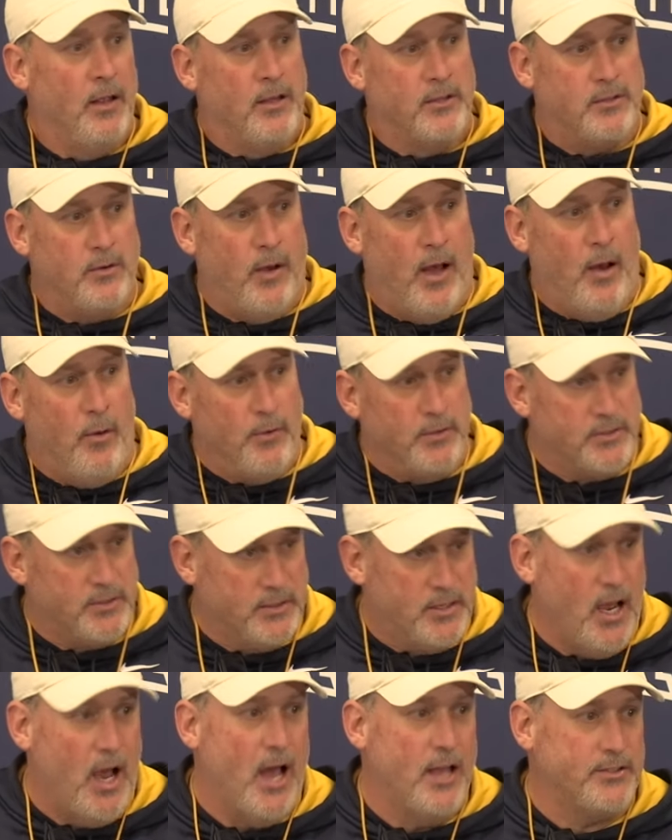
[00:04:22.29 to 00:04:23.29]
So I was
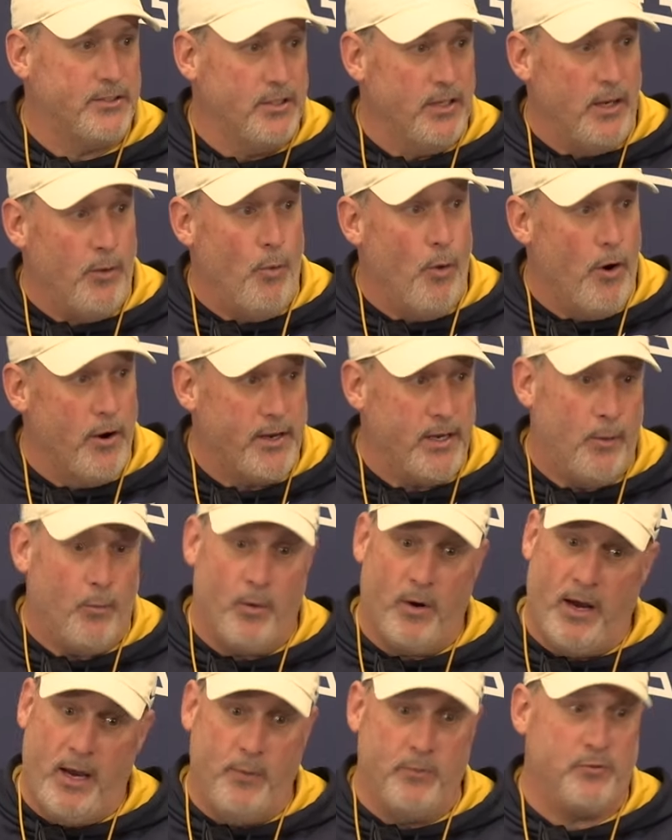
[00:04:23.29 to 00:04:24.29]
constantly working
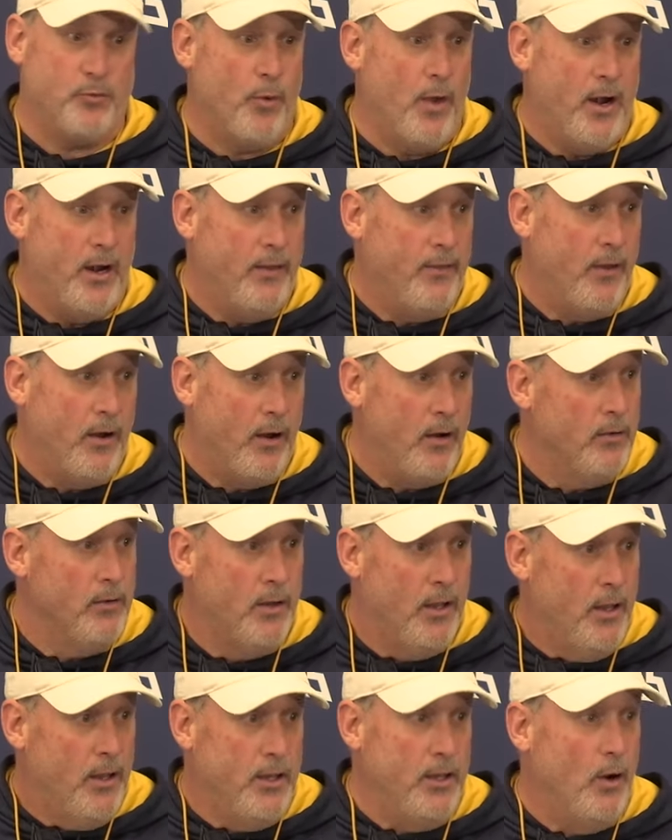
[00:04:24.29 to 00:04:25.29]
where he was running in there,
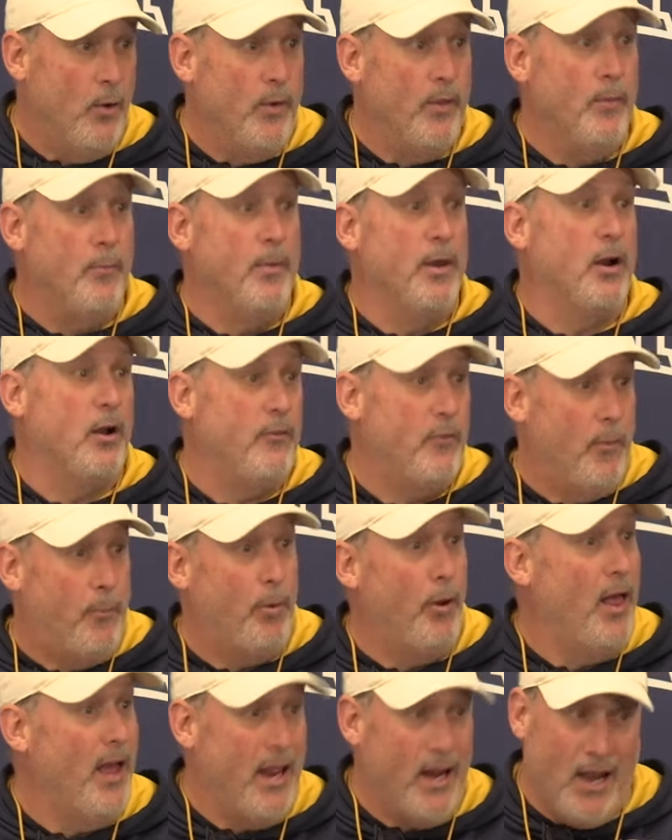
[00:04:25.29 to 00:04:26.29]
you know, in the middle of a
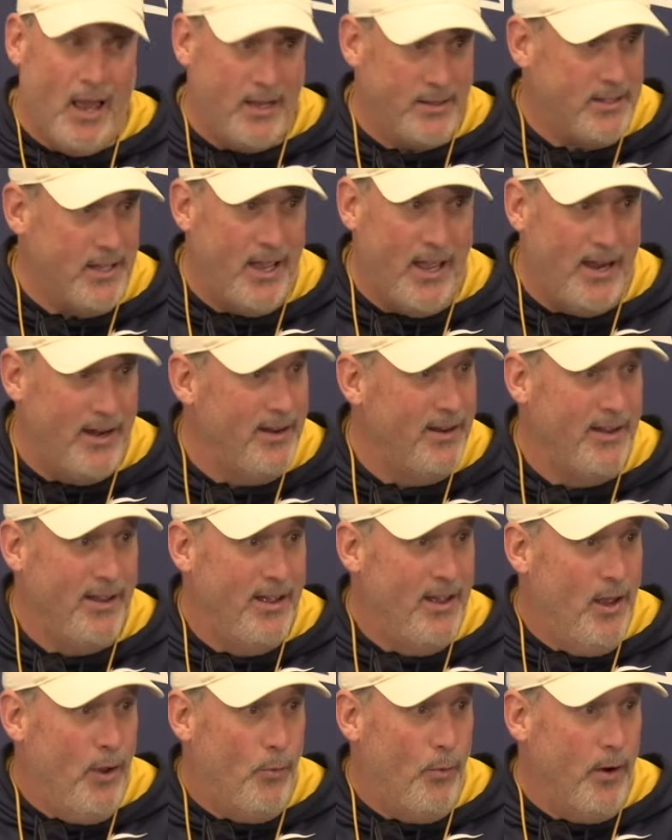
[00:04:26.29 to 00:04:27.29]
play like that,
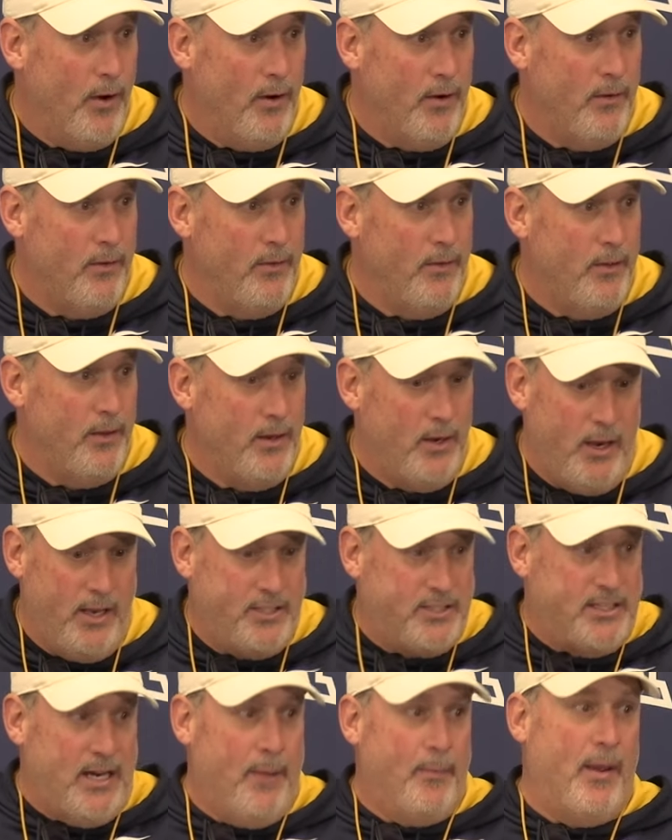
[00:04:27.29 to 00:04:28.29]
where
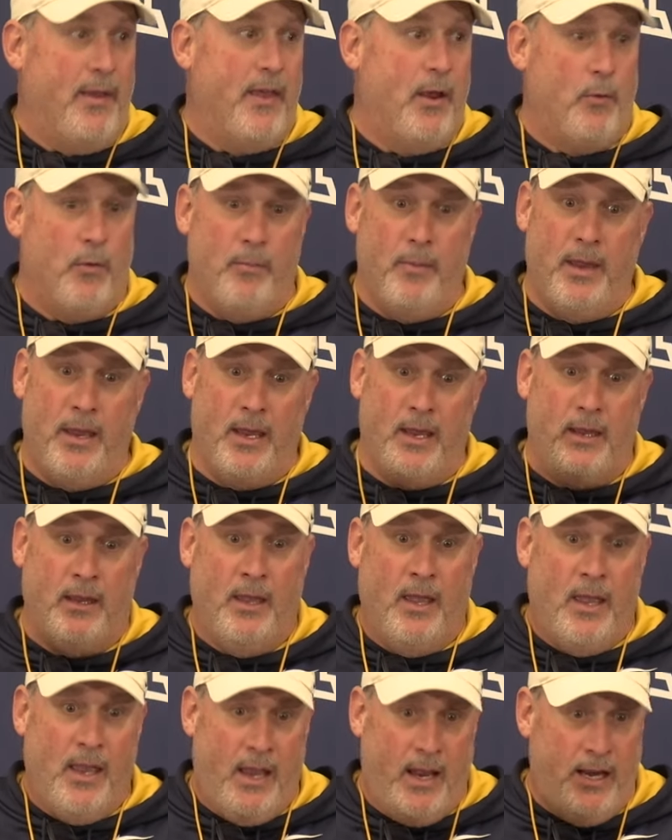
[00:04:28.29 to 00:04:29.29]
he'd stand back there with
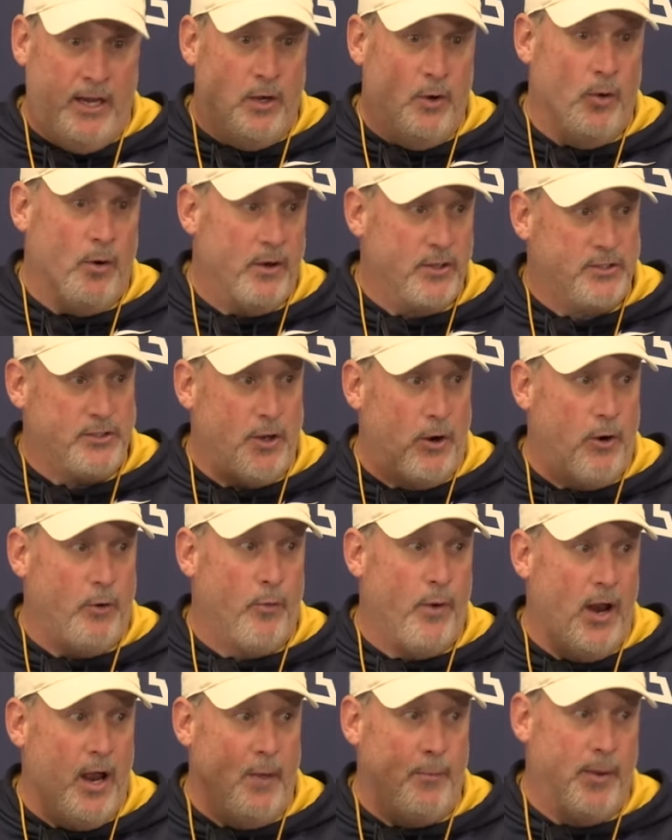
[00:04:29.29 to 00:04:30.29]
me, and he knew on his third
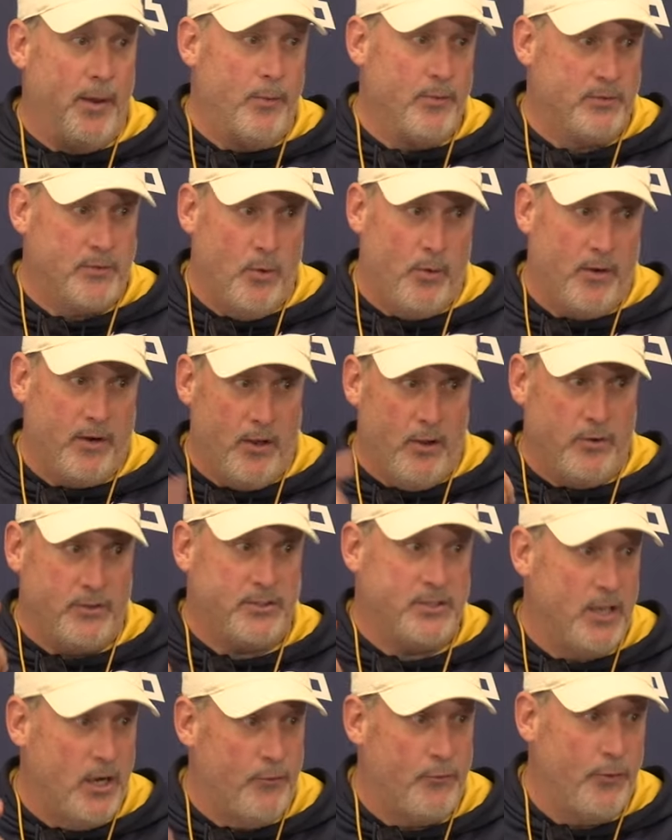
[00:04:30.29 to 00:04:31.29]
rep he was going to go to
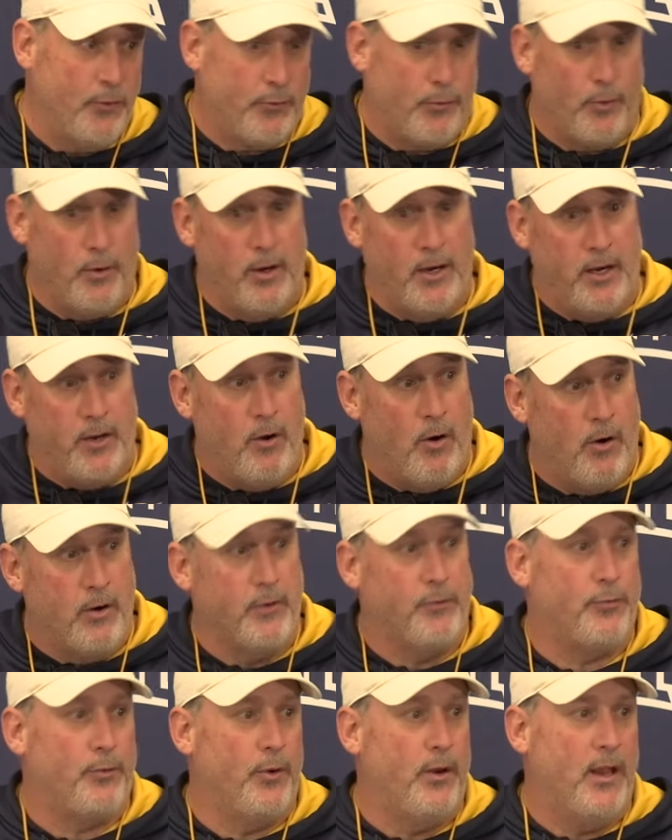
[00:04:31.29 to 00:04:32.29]
center for three, guard
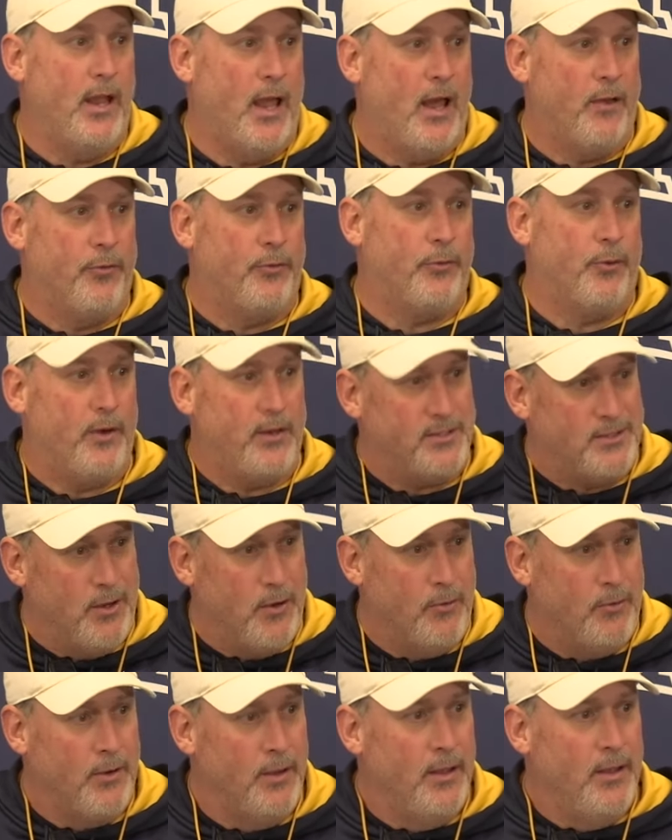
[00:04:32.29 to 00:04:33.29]
to three, out three.
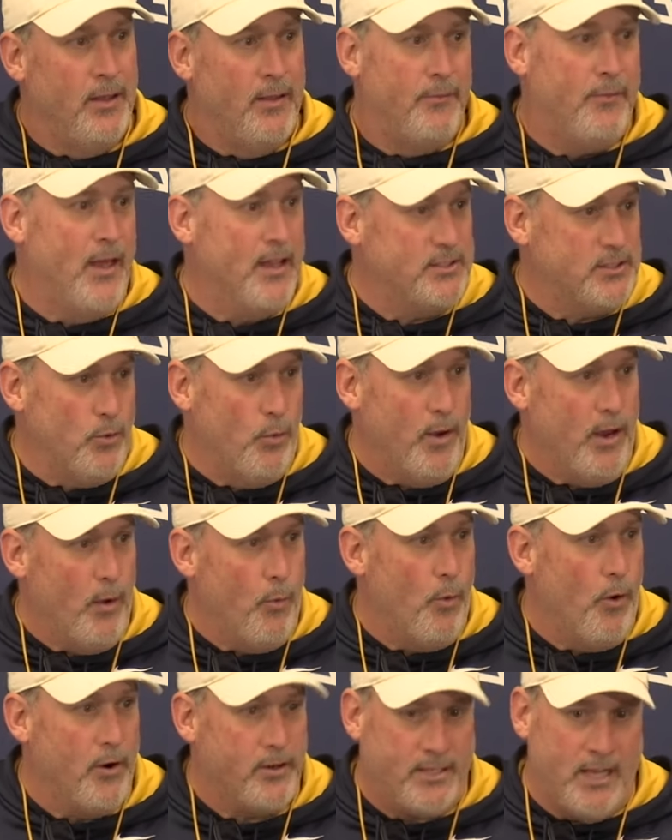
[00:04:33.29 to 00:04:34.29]
So that's the way
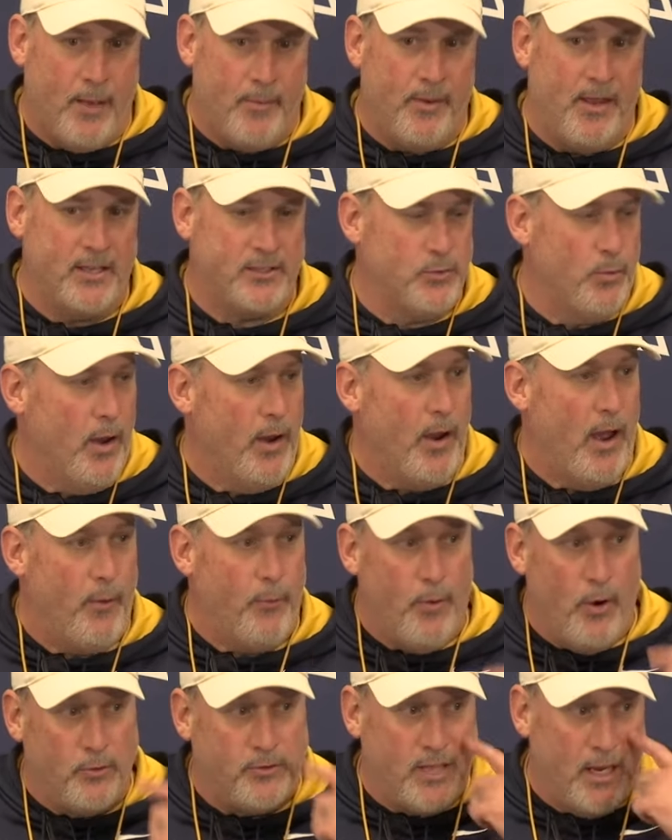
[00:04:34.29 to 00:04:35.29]
it worked out, but that's the way I
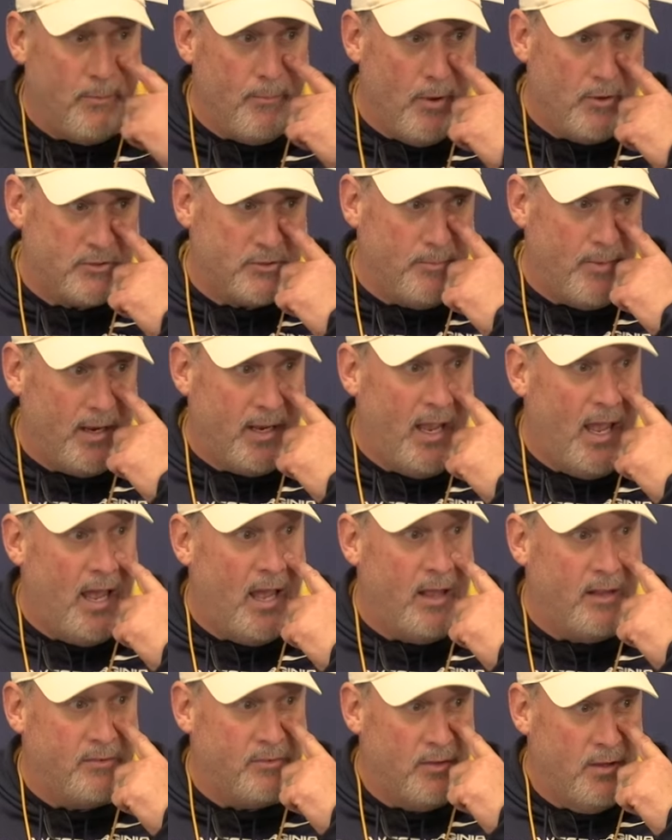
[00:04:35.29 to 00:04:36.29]
rotate most of my
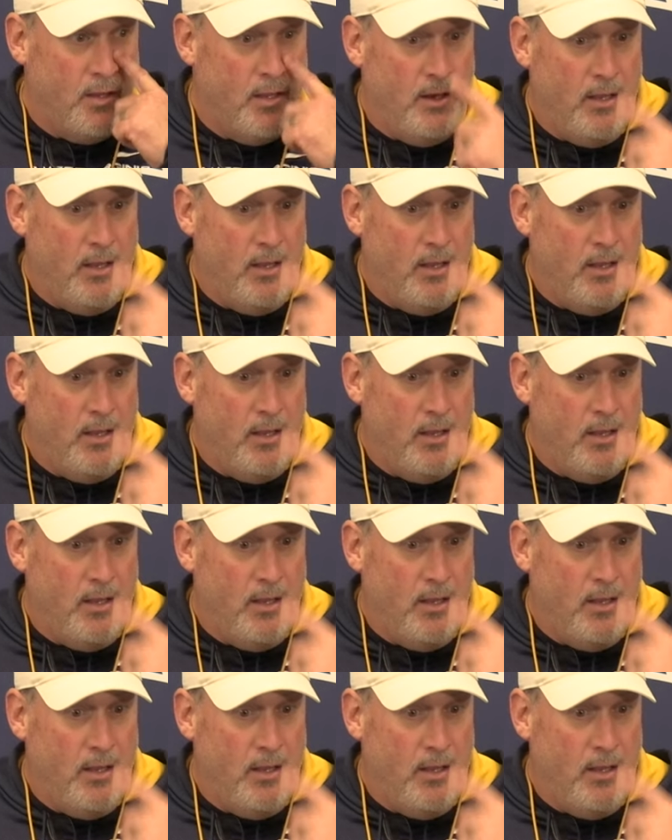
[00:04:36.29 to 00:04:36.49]
guys.